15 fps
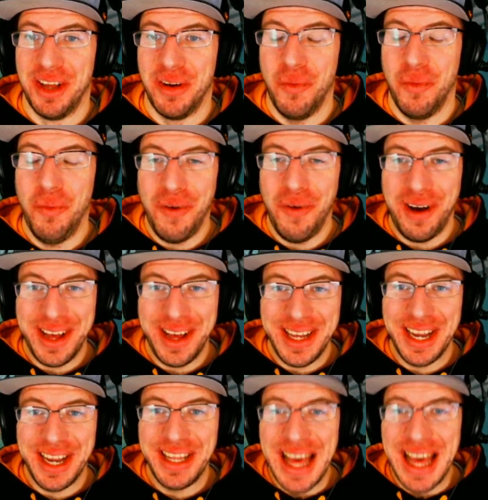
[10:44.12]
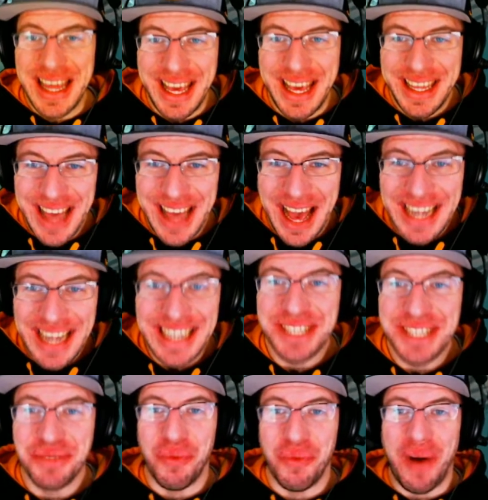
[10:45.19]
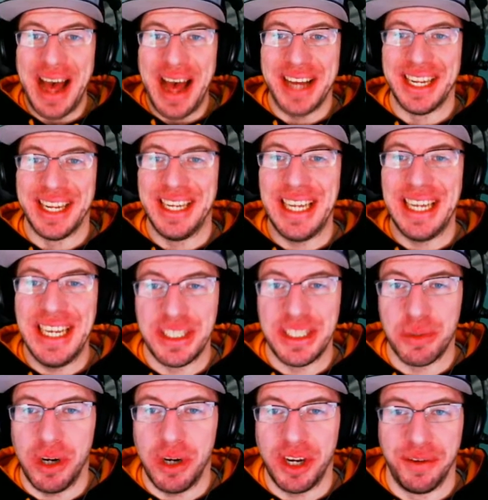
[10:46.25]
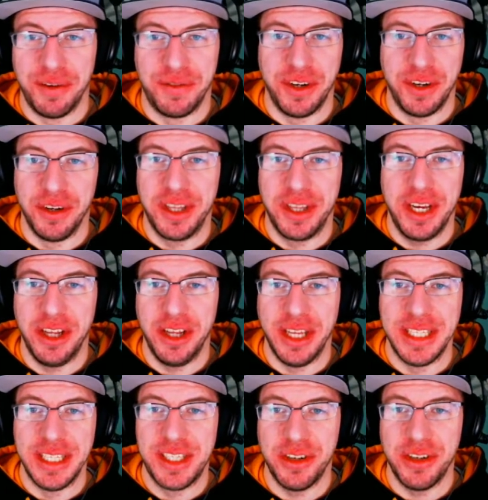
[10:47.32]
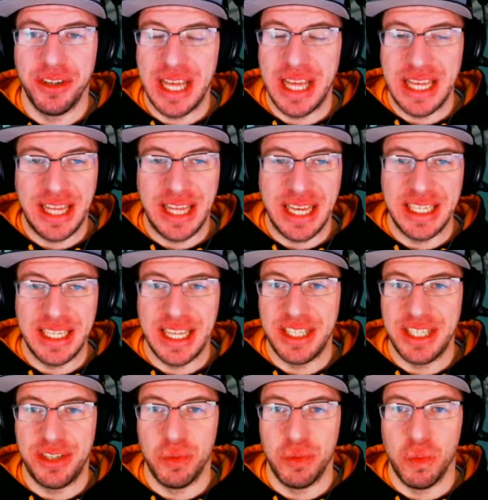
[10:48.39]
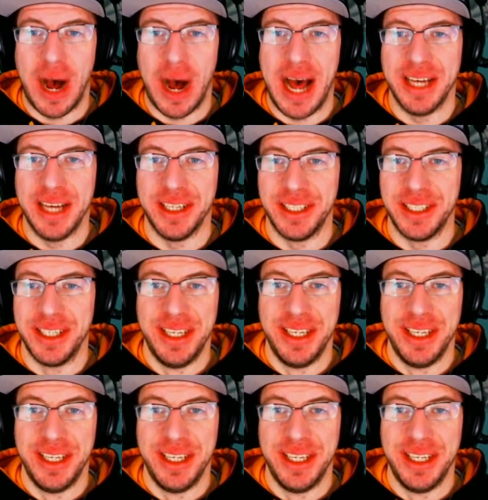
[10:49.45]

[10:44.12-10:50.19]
What? That is wild, and it's working for you clearly. So that's wild.